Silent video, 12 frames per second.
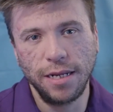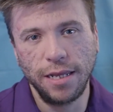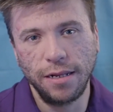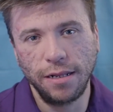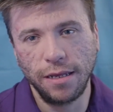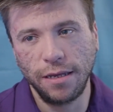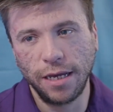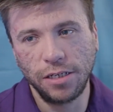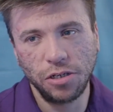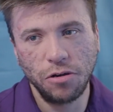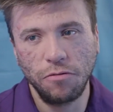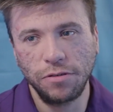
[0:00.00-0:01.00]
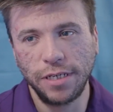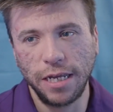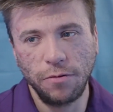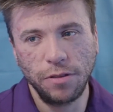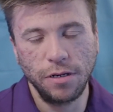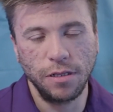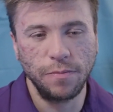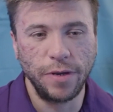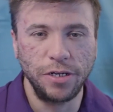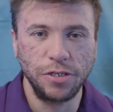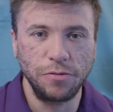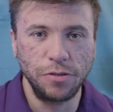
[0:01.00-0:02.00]
that it actually coincided with another
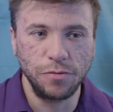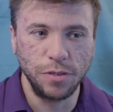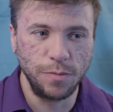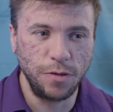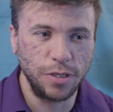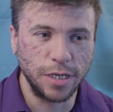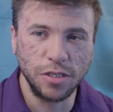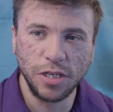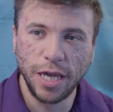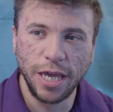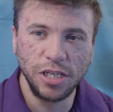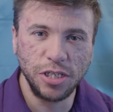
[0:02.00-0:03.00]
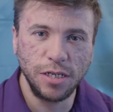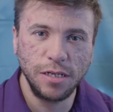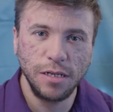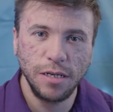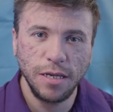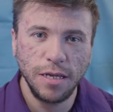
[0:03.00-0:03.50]
major, which was music education.